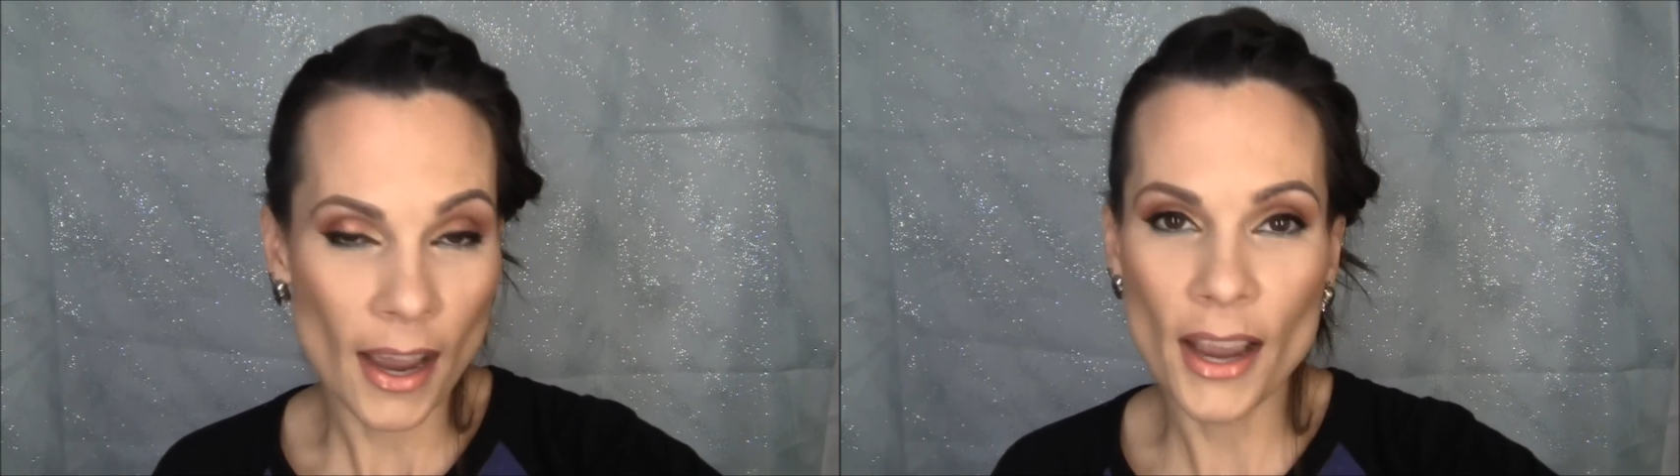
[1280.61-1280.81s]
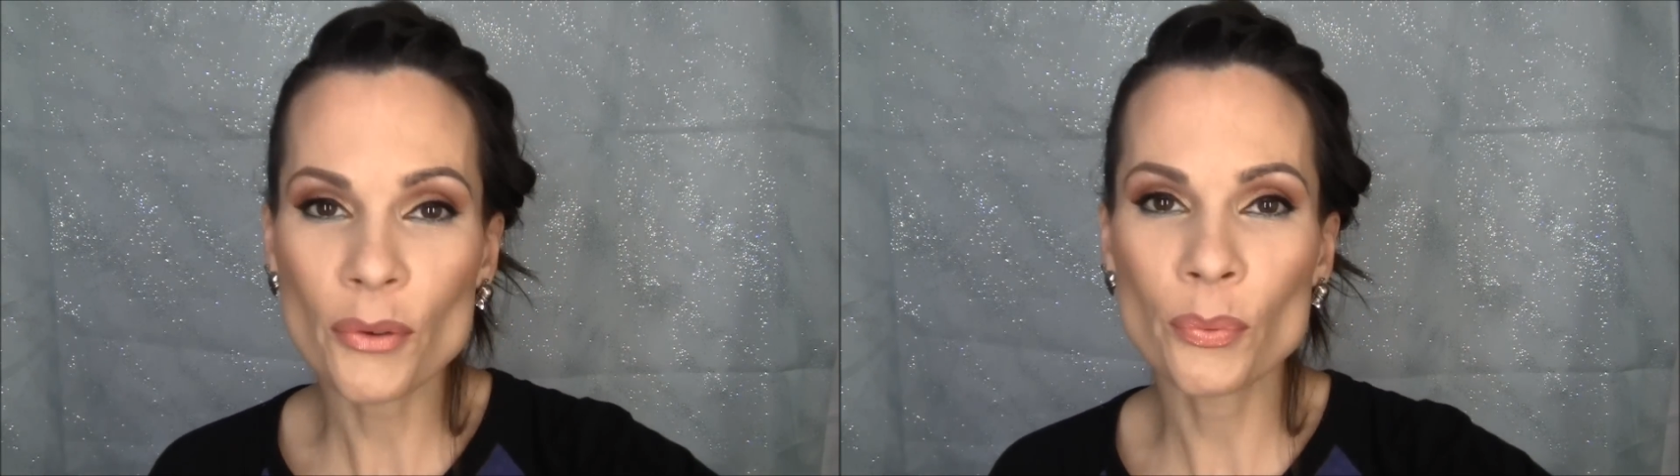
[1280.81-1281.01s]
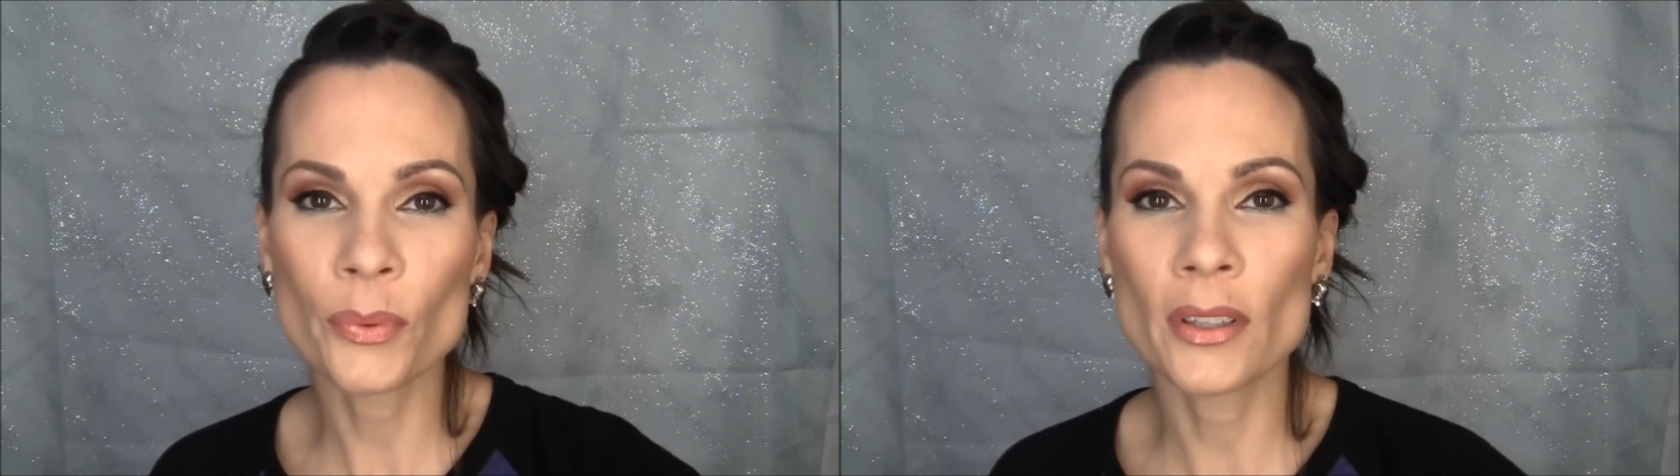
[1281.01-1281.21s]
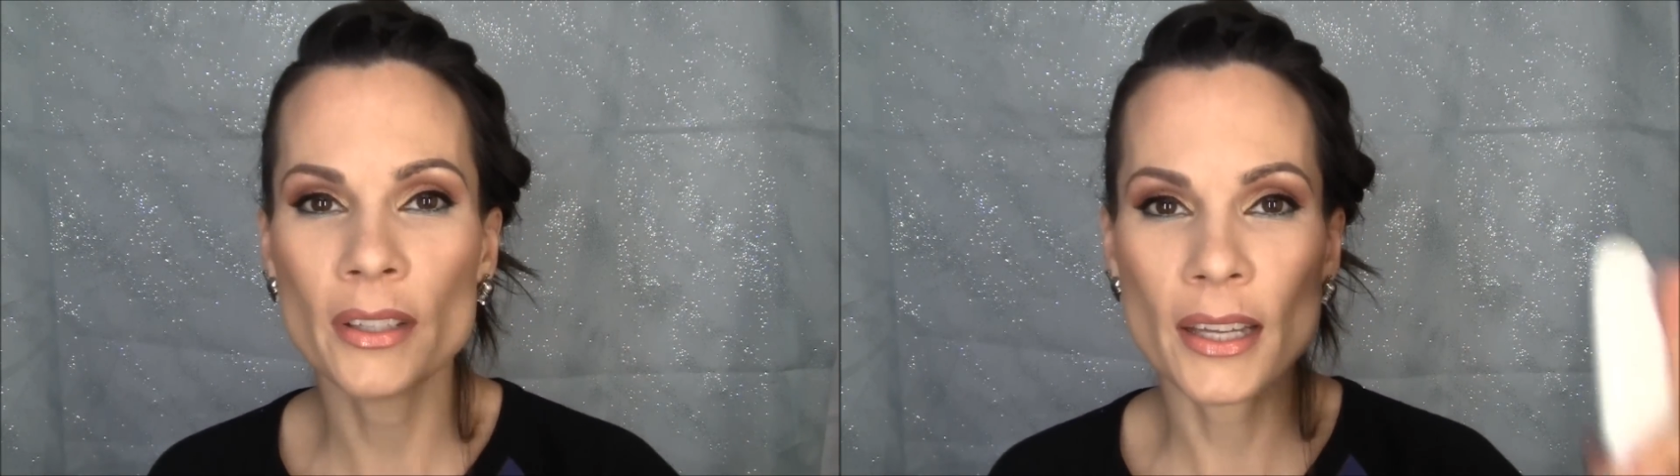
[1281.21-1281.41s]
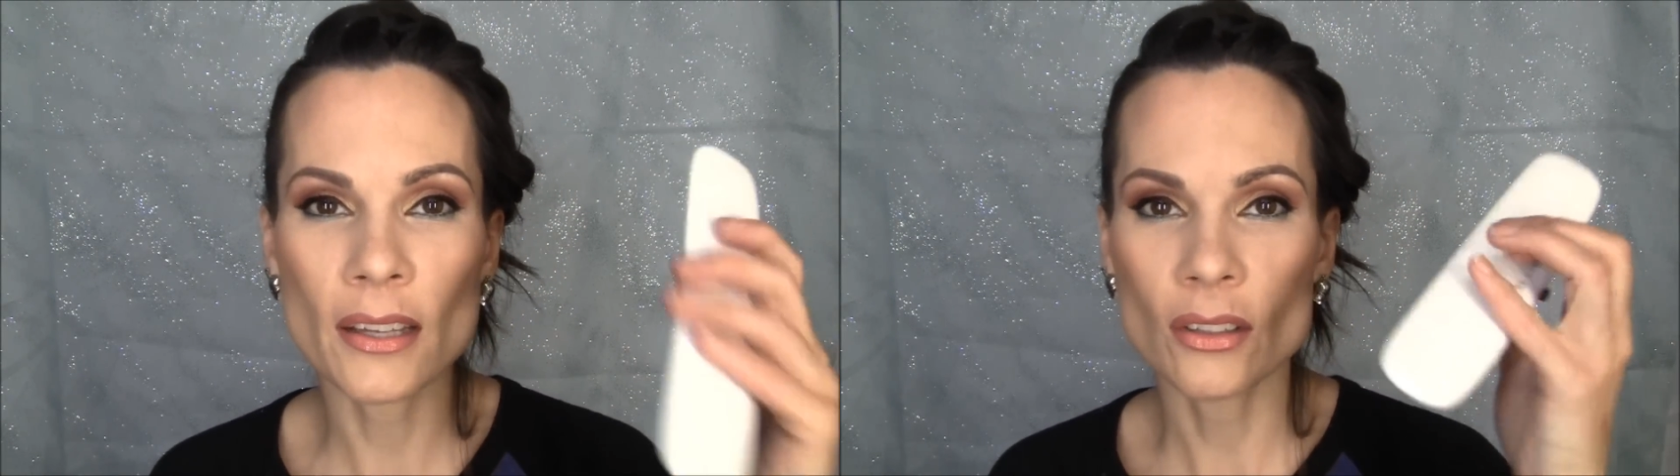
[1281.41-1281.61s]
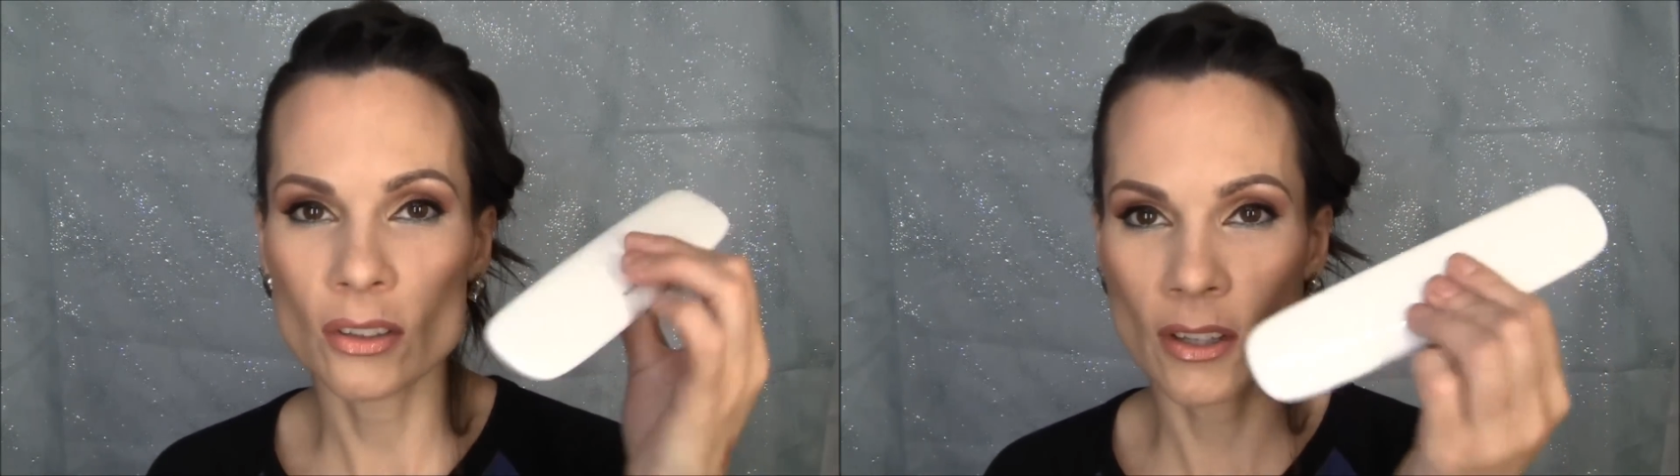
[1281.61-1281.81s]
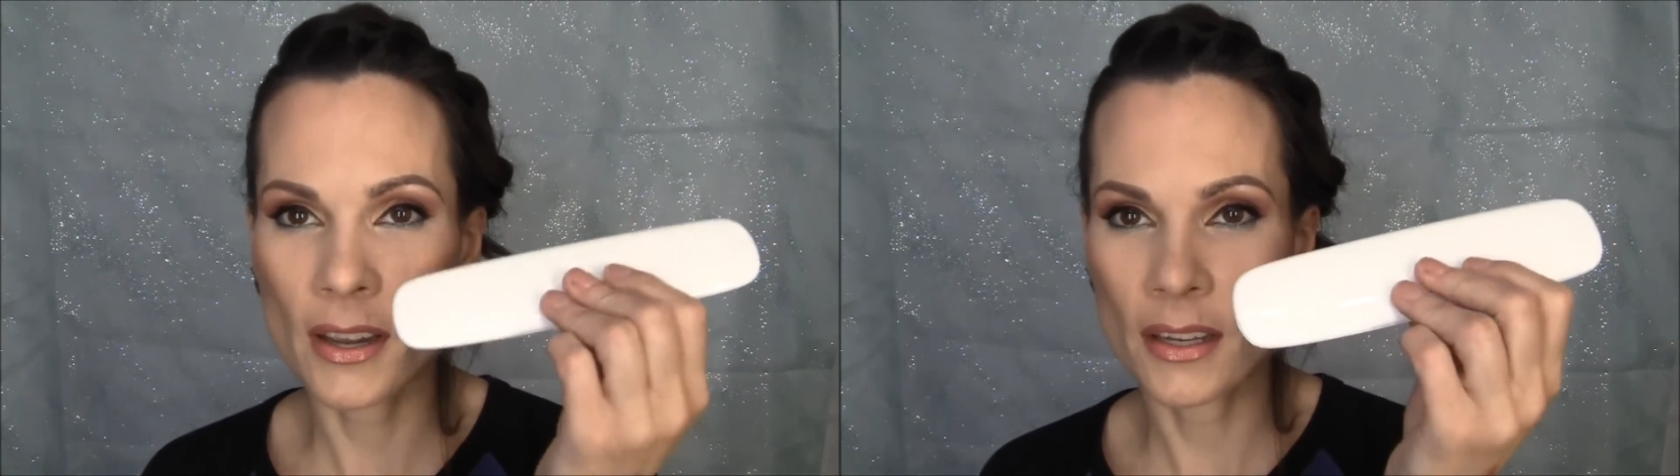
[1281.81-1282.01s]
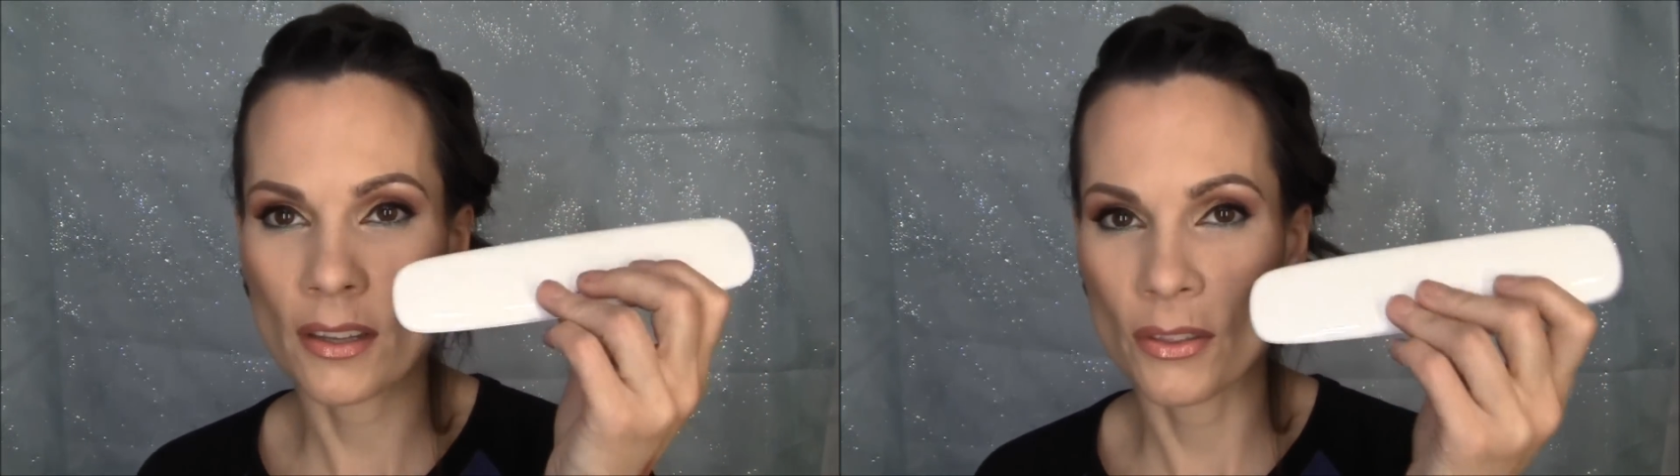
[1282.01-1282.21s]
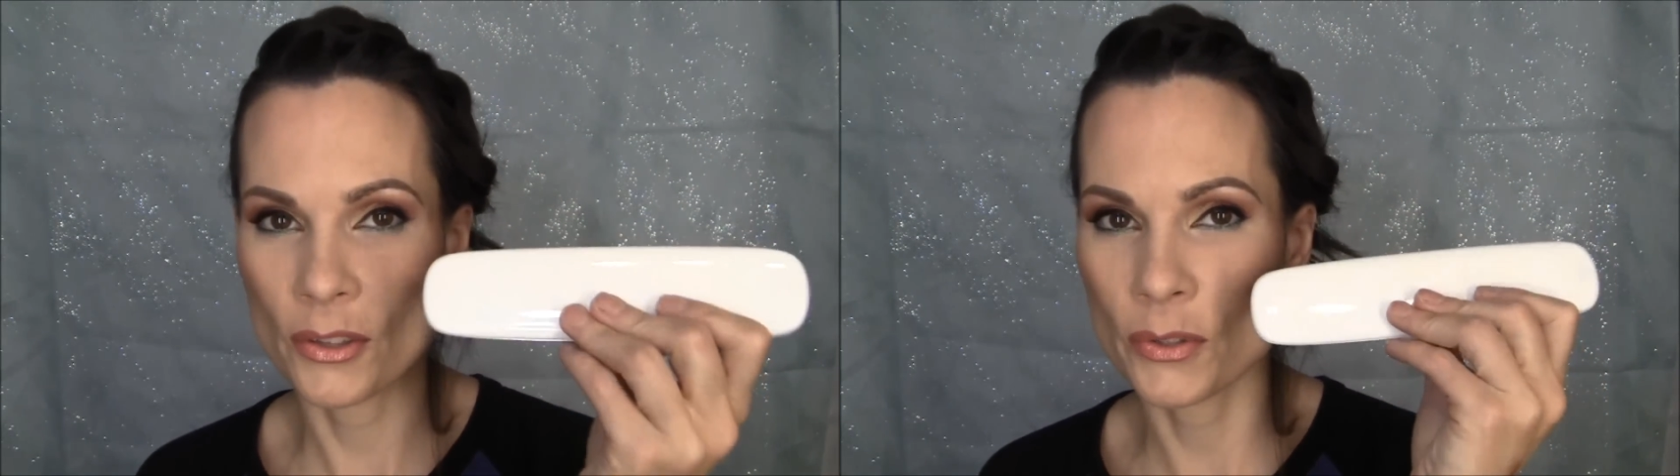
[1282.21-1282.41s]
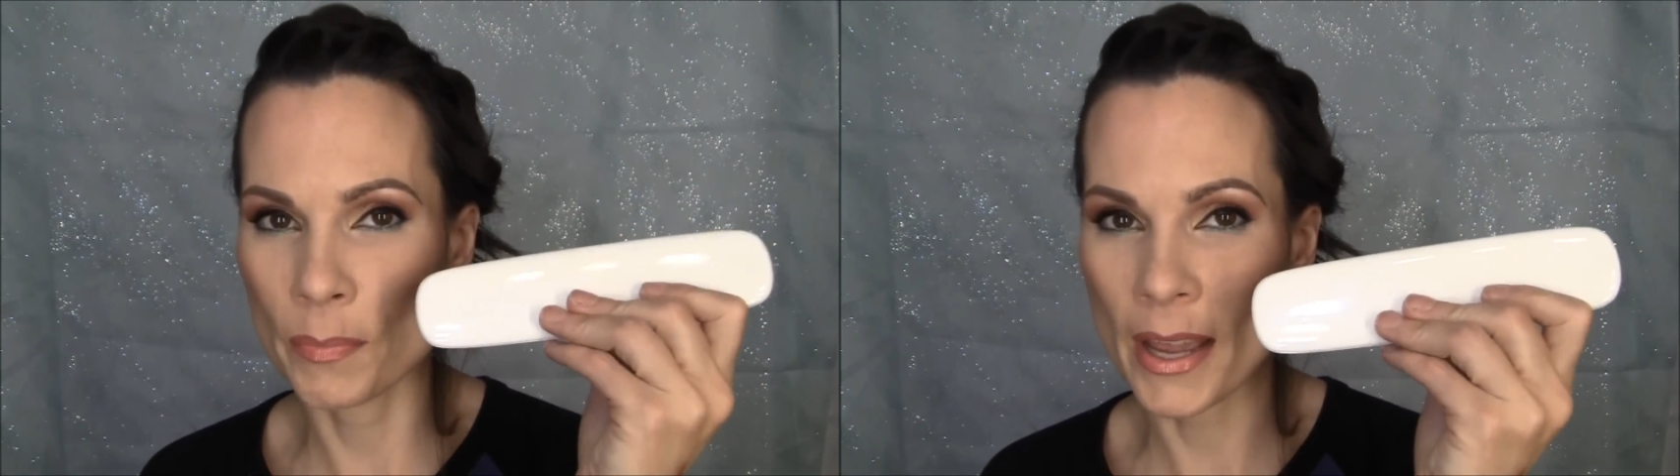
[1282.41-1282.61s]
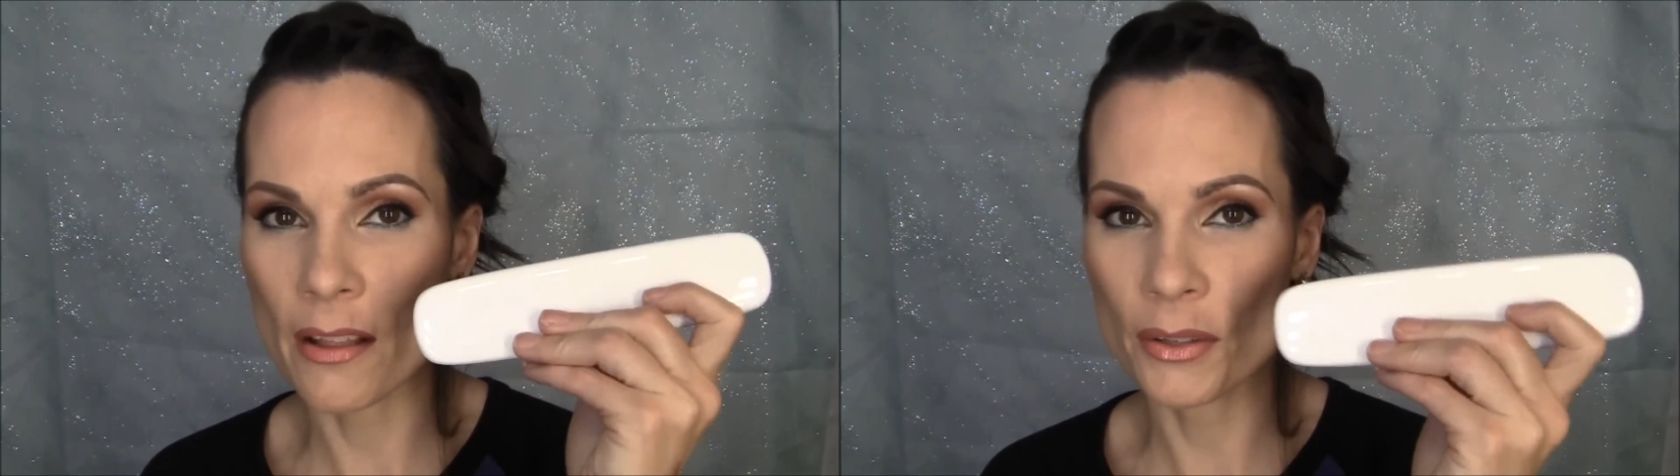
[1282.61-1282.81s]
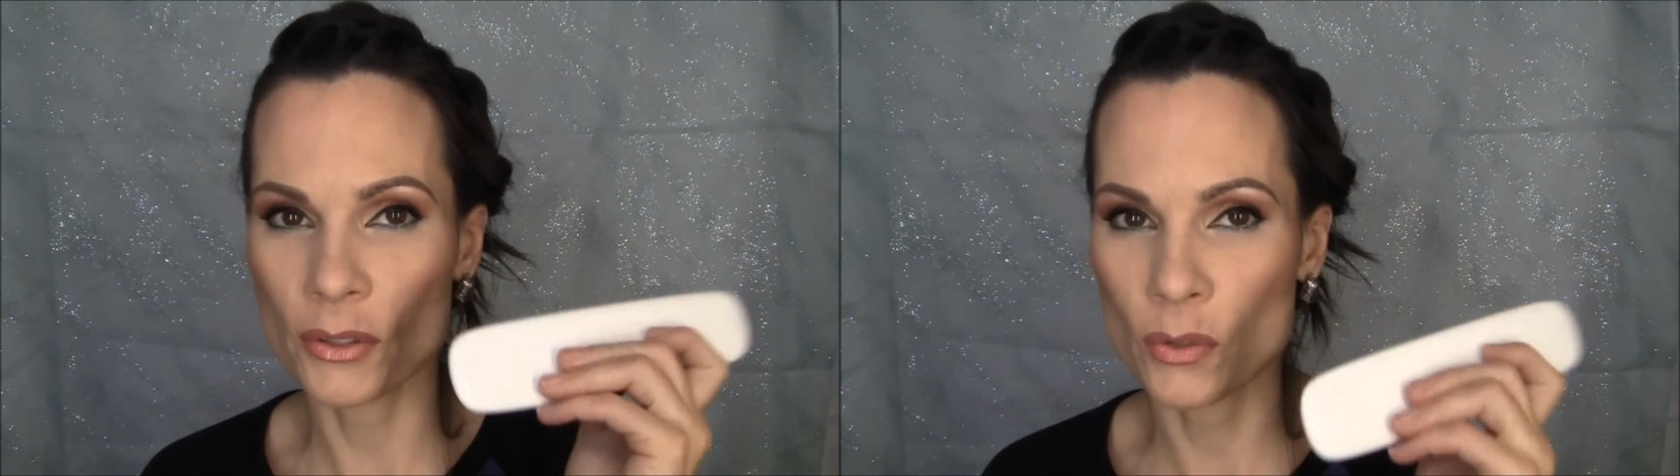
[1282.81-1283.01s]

I really like this palette,